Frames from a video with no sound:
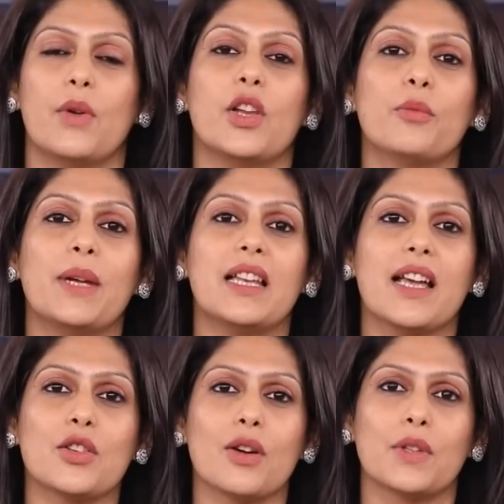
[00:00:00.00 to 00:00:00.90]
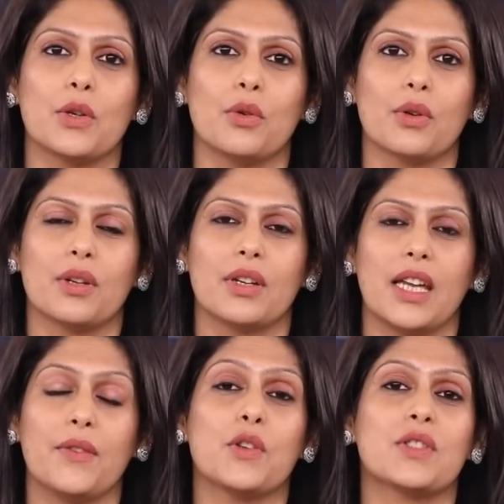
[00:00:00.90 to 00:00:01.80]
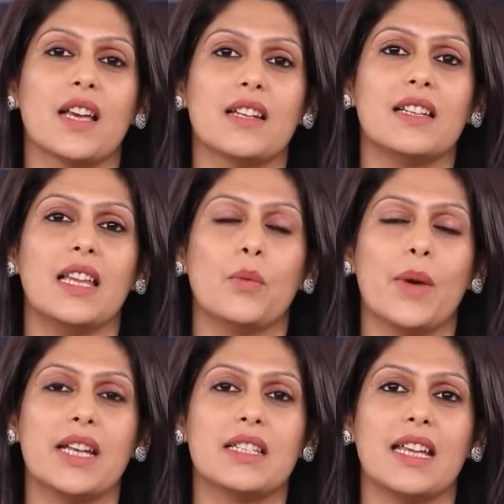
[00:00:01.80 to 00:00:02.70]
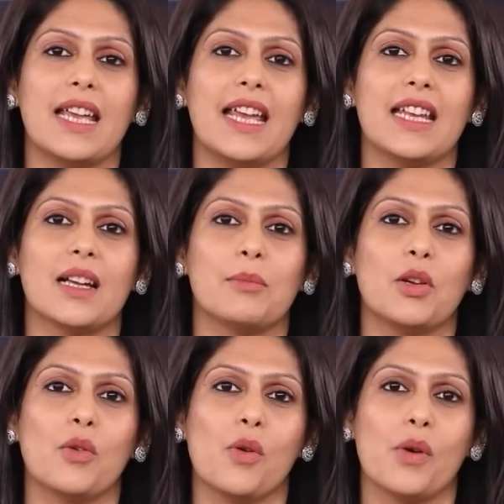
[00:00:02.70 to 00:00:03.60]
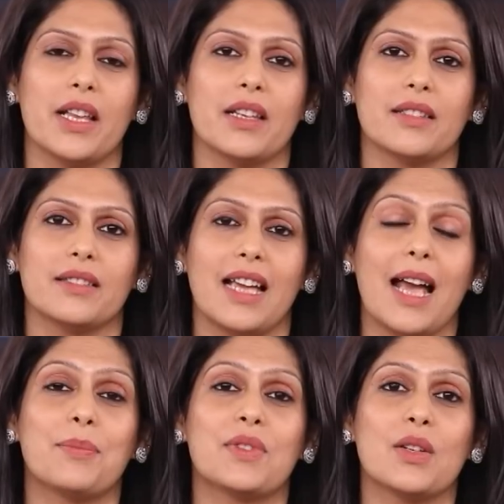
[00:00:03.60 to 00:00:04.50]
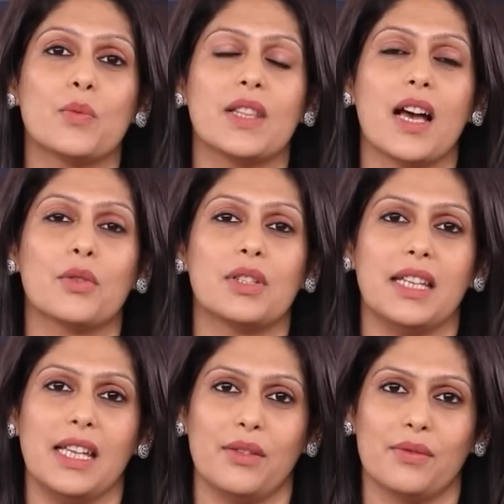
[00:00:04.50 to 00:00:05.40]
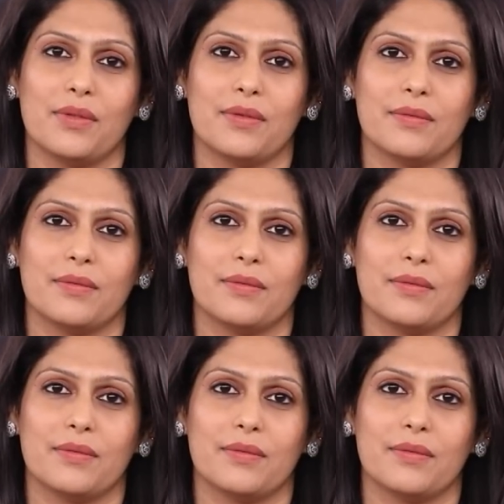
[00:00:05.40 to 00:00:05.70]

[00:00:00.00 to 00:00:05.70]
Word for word: Will you be let off the hook if you suddenly went AWOL, absent without leave?